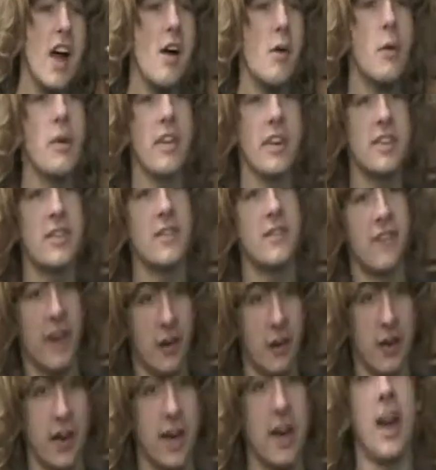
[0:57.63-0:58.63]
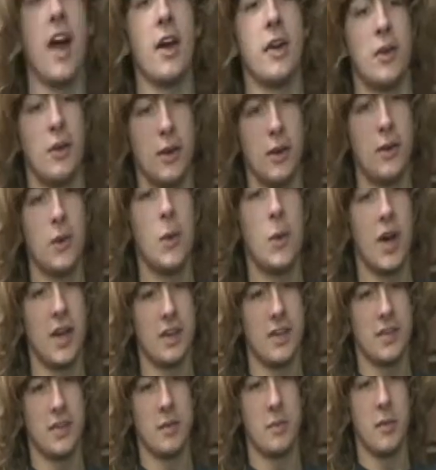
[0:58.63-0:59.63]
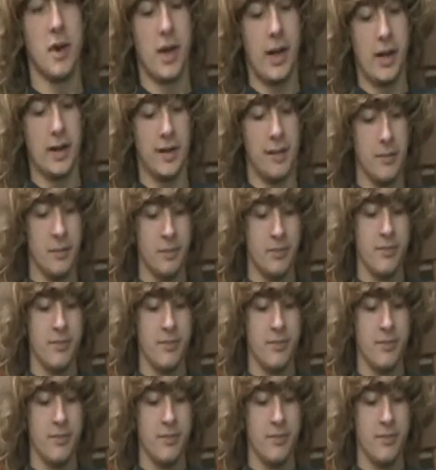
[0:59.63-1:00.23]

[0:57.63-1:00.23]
Well, that's a very good question, Mike